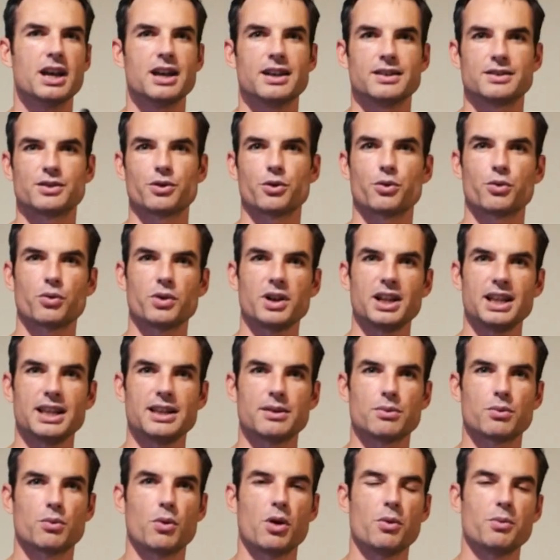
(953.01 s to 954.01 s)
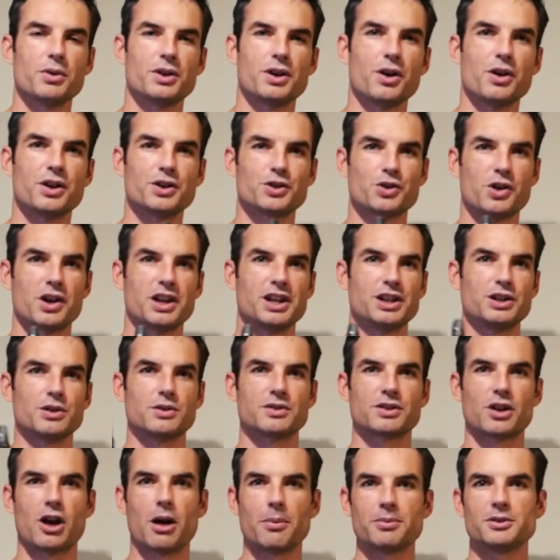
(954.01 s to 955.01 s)
So really, what we're trying to do
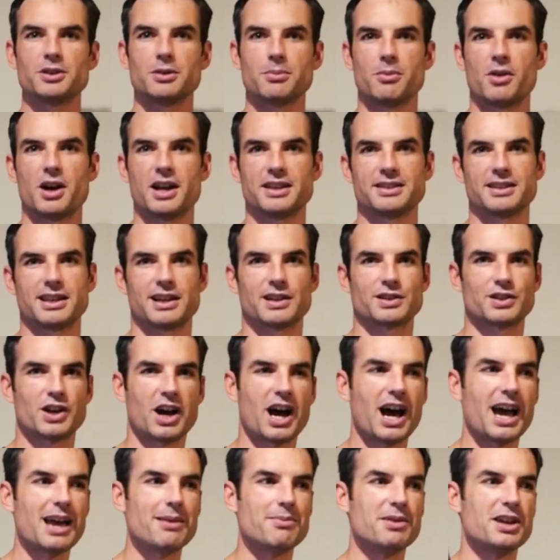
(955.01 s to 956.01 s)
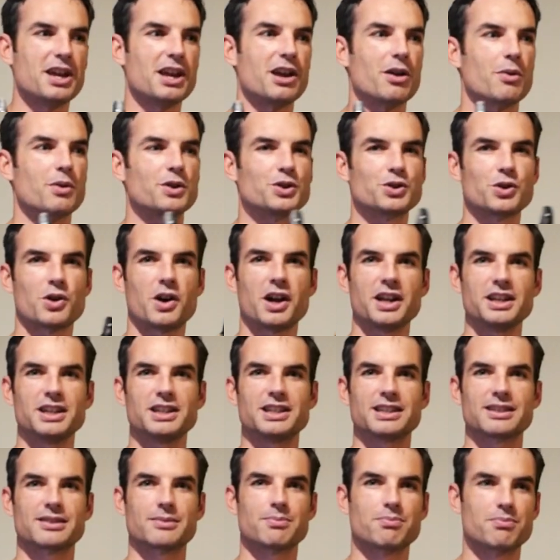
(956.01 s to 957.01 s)
is optimize our time here. We're trying to
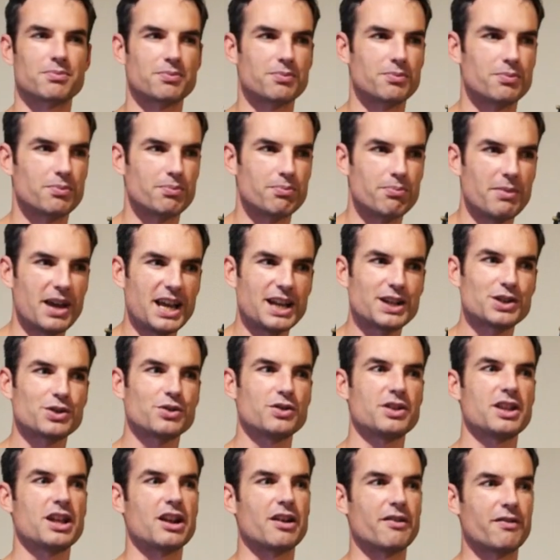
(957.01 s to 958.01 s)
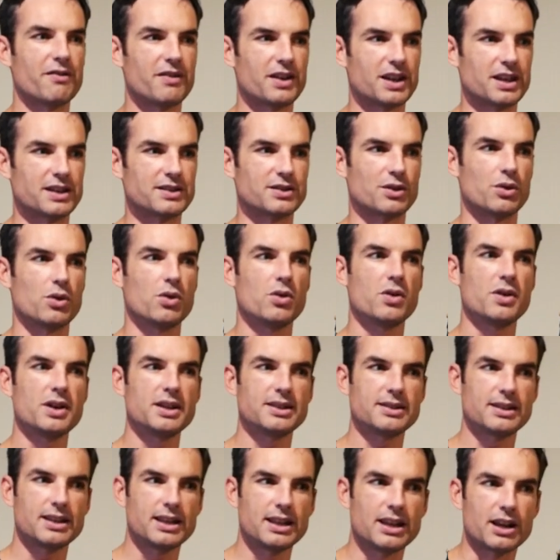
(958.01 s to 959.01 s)
just make sure that our fingers are
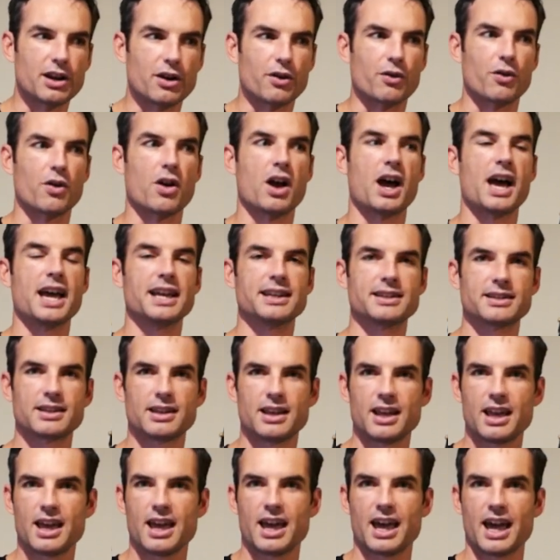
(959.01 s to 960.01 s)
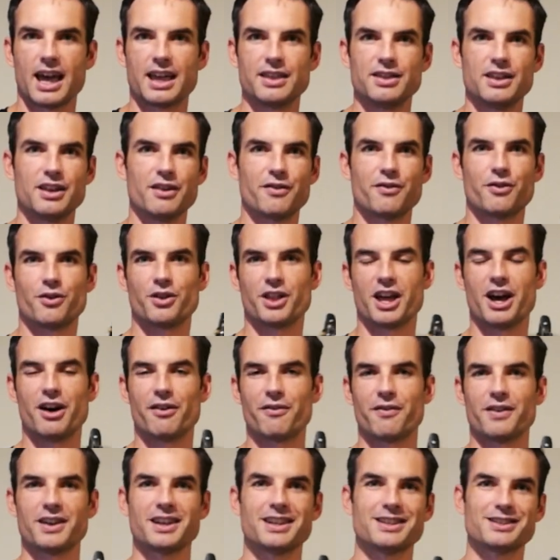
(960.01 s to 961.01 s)
always getting it right, and therefore our
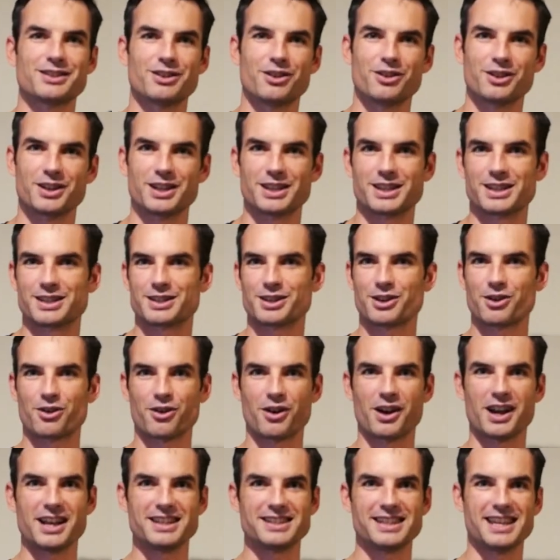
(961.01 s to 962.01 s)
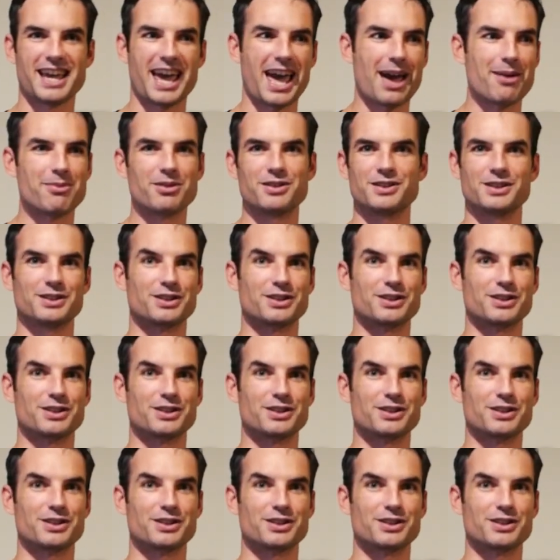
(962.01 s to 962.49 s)
fingers don't get this crazy habit of